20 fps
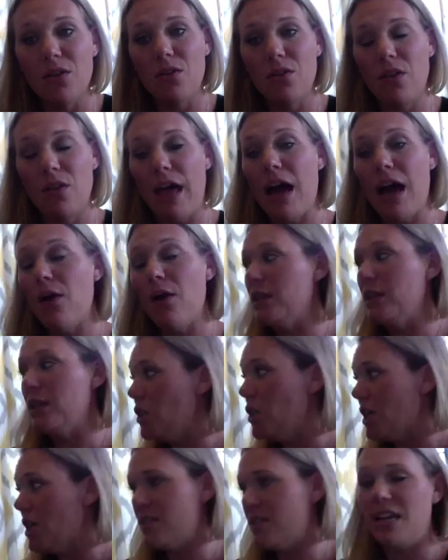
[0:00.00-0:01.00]
how it
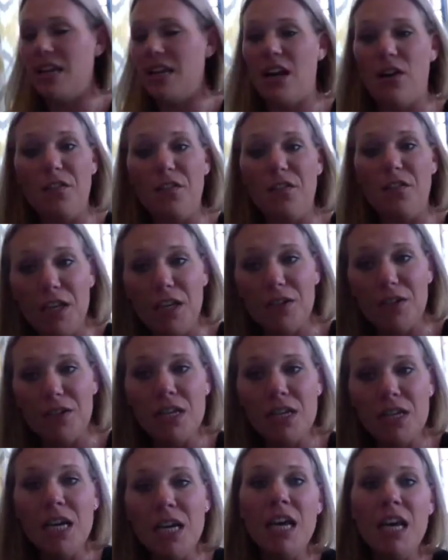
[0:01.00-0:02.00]
looks and how it
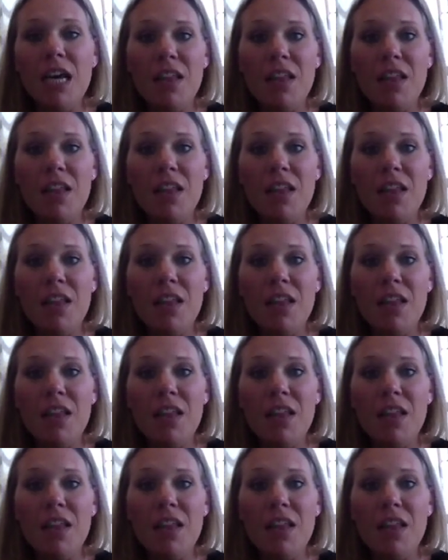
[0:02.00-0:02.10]
feels,